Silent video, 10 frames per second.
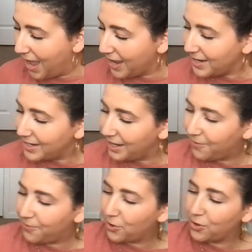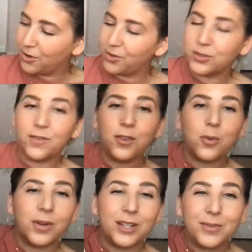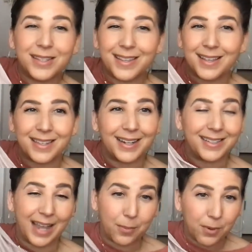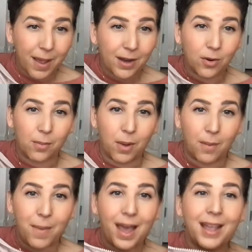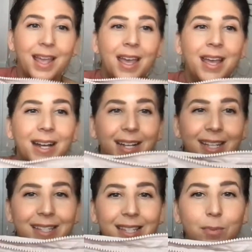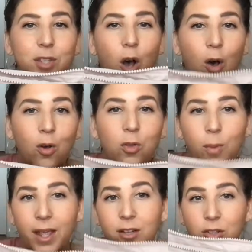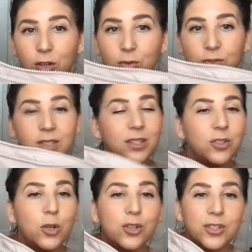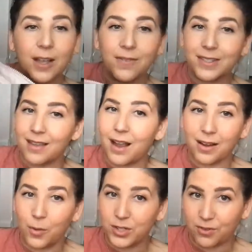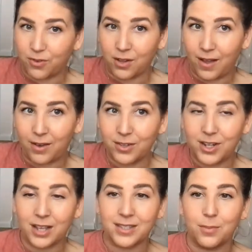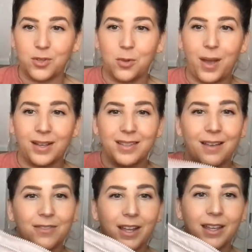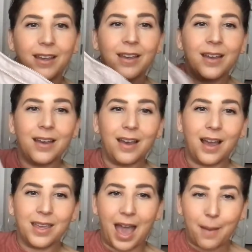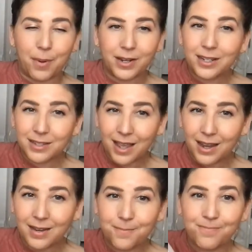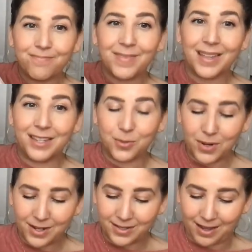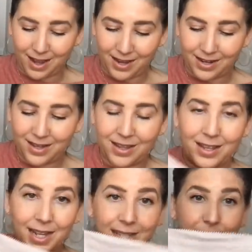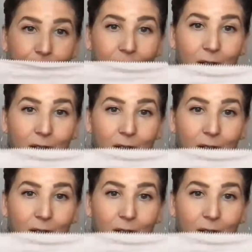And for those of you that want to use this as like a diaper bag or a mom bag, it zips all the way closed. So your stuff is not going to fall out. You know how some tote bags have like a gap on each side? This one does not. It zips